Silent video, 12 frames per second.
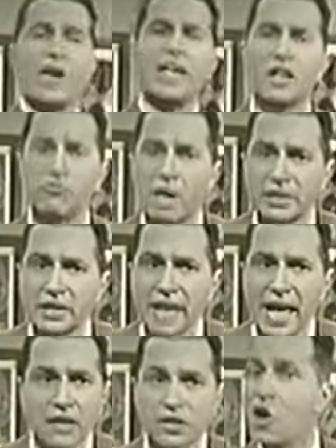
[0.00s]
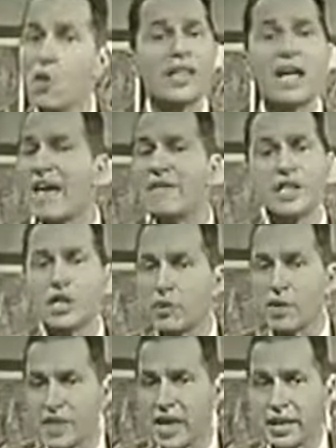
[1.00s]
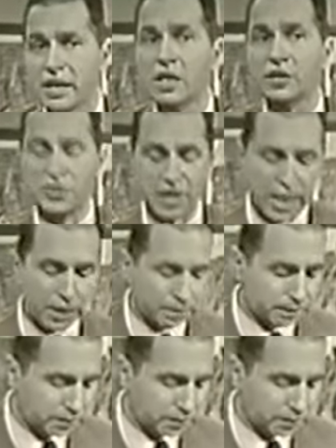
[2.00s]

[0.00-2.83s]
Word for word: reconstruct the dance without having to go to the theater to see it.